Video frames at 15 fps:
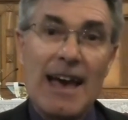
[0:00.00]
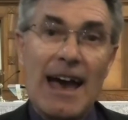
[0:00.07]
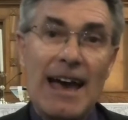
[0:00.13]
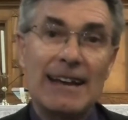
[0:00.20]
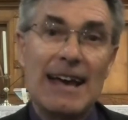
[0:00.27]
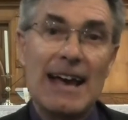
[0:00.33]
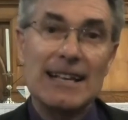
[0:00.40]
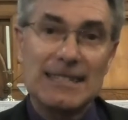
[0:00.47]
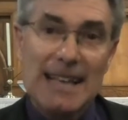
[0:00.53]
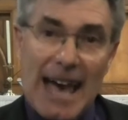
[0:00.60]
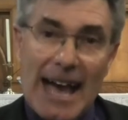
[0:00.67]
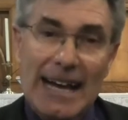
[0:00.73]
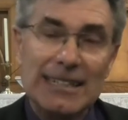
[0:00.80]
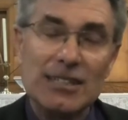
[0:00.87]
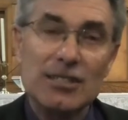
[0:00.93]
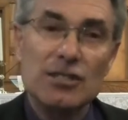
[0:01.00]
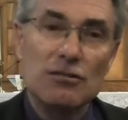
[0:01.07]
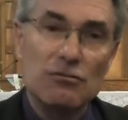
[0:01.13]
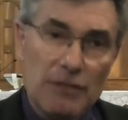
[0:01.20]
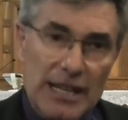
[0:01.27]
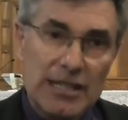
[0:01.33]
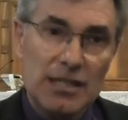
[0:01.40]
and has acted to
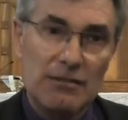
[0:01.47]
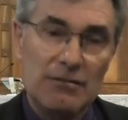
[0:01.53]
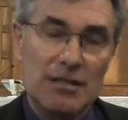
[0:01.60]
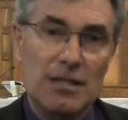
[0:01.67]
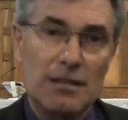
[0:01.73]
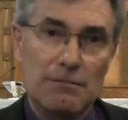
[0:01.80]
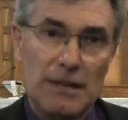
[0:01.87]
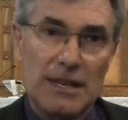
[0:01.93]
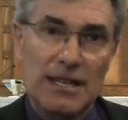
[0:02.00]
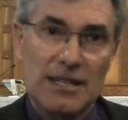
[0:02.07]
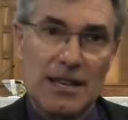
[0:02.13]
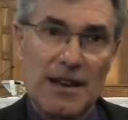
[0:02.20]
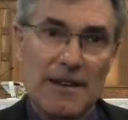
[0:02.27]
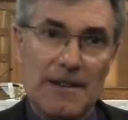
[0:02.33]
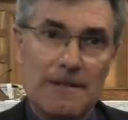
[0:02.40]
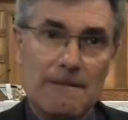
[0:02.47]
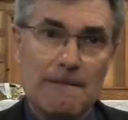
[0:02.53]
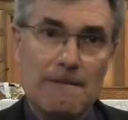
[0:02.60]
rescue us to be His own.